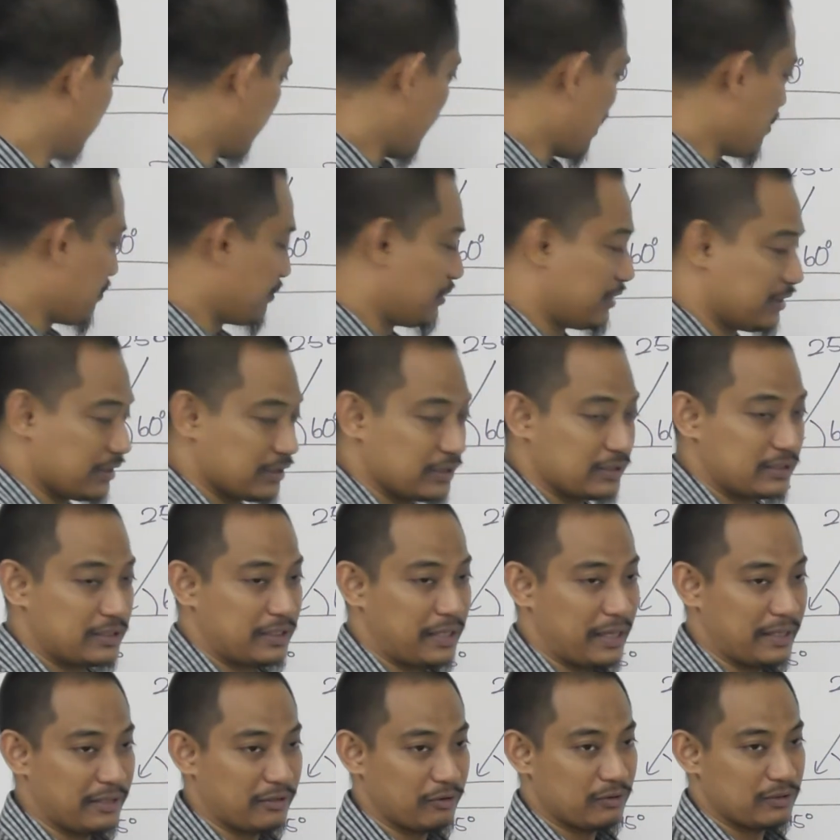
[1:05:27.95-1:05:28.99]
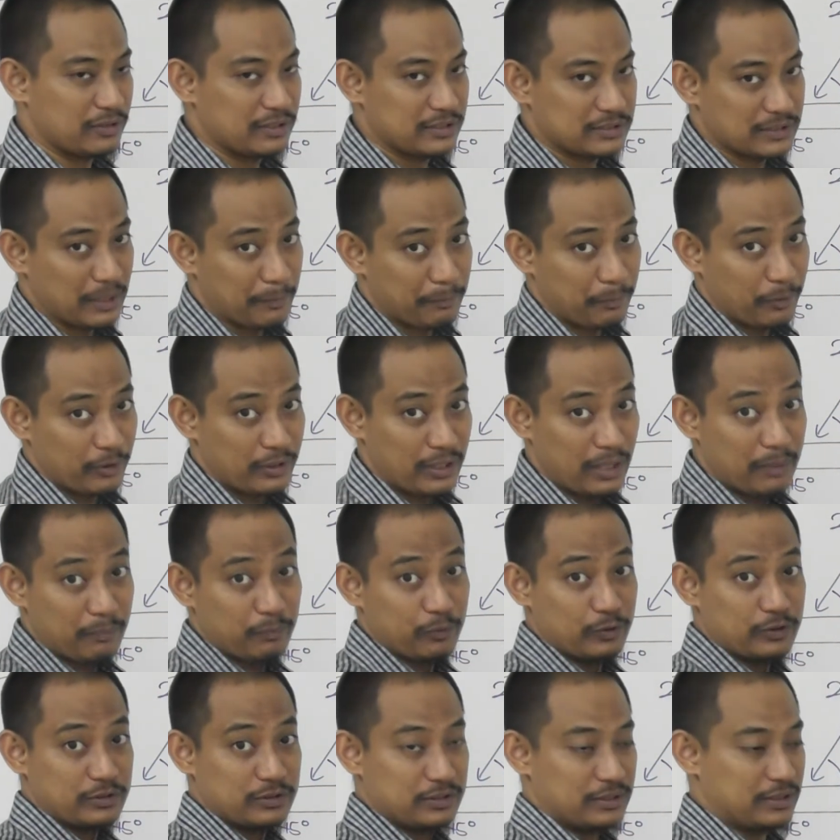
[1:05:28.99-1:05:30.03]
ground here can only support
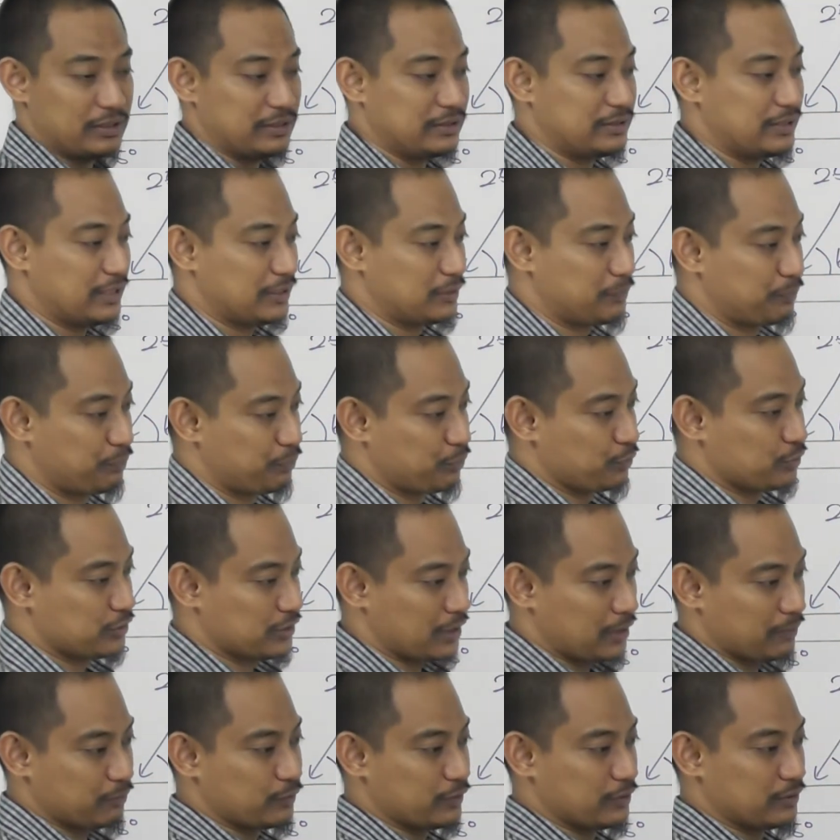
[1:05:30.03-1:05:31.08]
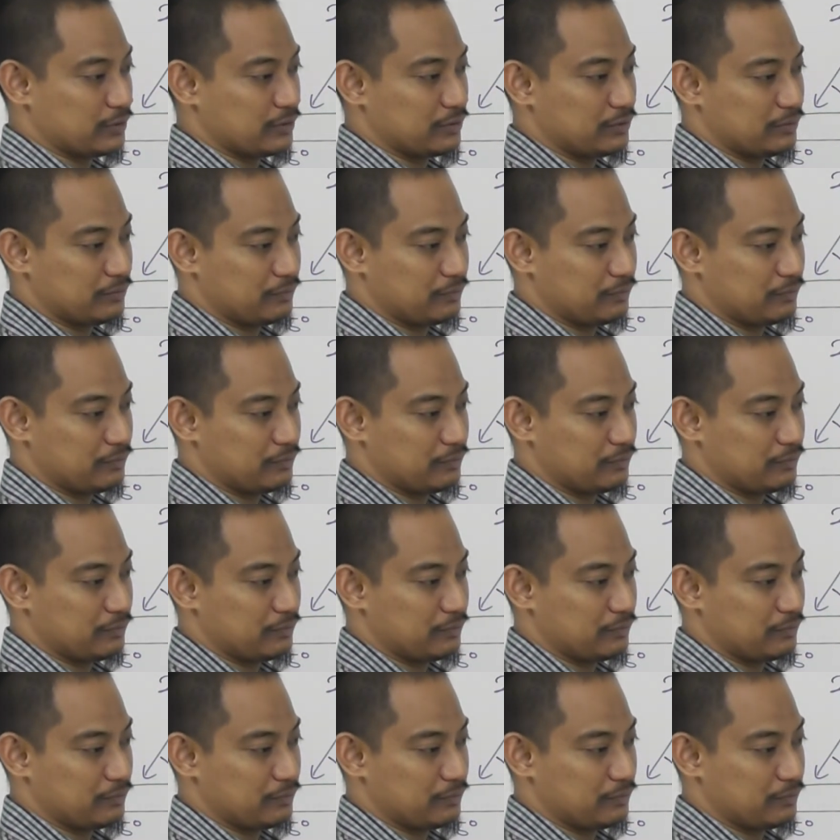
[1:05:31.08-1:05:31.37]
upwards. It just push upward.